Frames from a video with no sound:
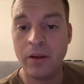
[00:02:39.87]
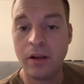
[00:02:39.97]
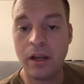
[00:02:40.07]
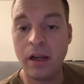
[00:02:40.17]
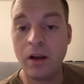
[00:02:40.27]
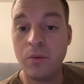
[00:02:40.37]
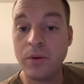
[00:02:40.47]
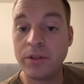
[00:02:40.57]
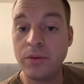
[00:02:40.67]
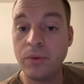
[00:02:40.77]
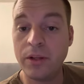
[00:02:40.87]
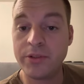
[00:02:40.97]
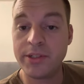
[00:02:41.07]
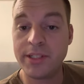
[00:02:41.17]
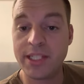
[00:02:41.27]
worth
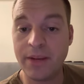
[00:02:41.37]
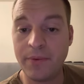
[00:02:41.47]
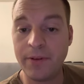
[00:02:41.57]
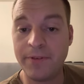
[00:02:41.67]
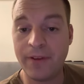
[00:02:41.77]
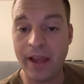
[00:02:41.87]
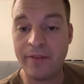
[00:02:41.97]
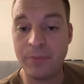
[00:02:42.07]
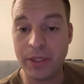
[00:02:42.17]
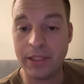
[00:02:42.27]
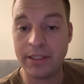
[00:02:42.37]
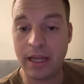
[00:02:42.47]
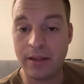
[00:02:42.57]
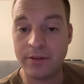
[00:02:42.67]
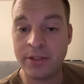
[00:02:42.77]
$275
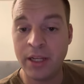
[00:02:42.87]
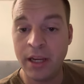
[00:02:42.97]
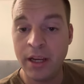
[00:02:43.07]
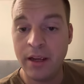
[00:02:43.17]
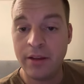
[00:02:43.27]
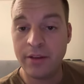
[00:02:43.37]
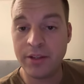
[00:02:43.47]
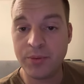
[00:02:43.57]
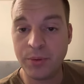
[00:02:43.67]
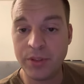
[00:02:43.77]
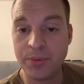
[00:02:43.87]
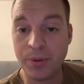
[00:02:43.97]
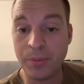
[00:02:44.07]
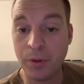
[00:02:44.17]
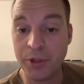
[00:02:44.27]
million. This was
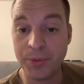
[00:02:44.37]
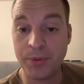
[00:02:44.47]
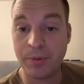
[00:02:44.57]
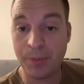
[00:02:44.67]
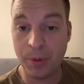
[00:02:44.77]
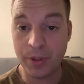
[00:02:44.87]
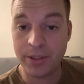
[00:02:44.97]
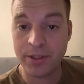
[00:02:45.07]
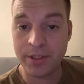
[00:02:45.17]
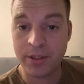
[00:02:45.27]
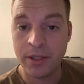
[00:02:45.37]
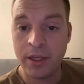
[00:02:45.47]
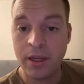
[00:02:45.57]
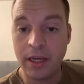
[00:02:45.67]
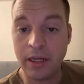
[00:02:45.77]
per multiple reports,
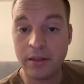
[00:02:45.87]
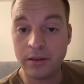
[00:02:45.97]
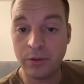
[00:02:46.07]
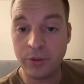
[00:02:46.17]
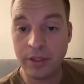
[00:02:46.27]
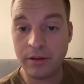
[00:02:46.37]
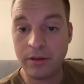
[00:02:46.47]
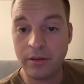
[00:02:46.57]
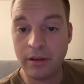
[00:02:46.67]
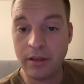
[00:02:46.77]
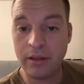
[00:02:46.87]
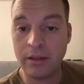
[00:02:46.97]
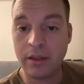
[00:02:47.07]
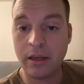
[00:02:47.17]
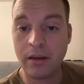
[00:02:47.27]
including the